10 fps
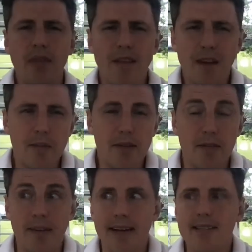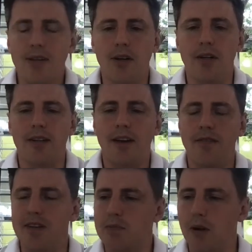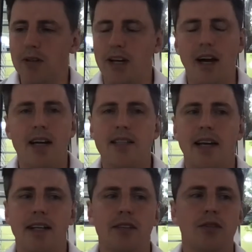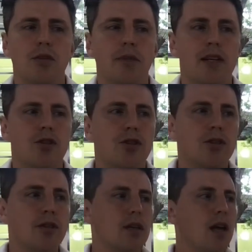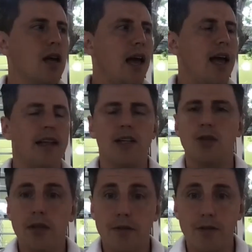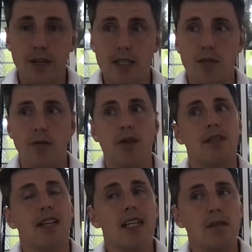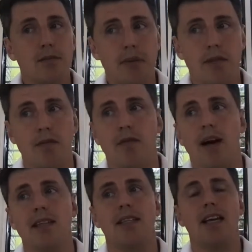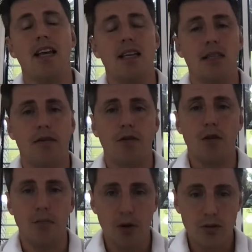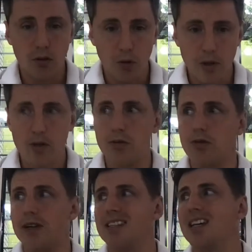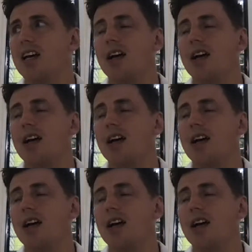a fair bit of advice on this podcast and to my students, and there's a lot of different reasons for it. Today's bit of advice is for all personal trainers.